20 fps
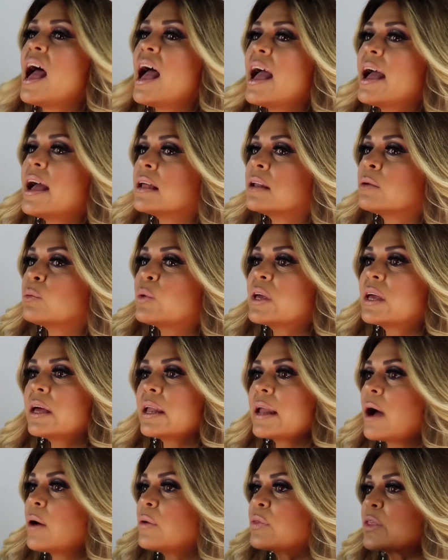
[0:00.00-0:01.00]
and we
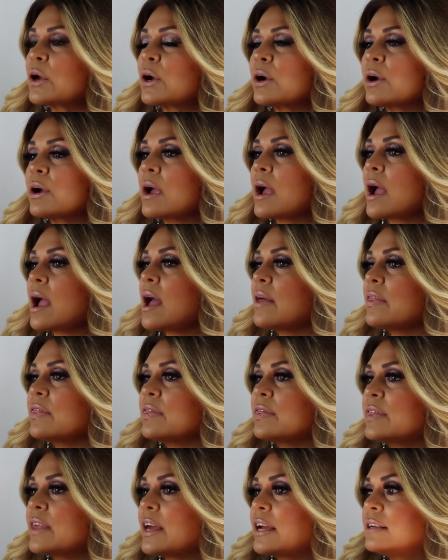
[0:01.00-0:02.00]
get out there
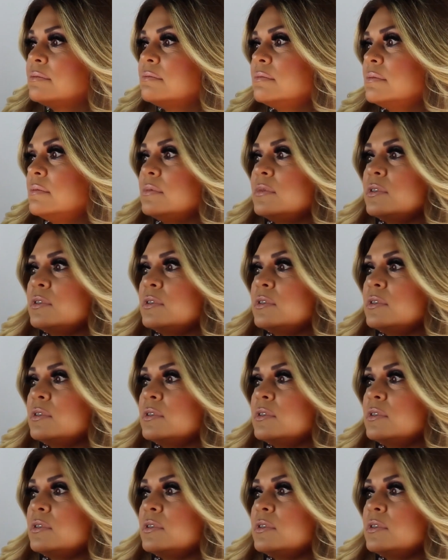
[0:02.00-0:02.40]
and they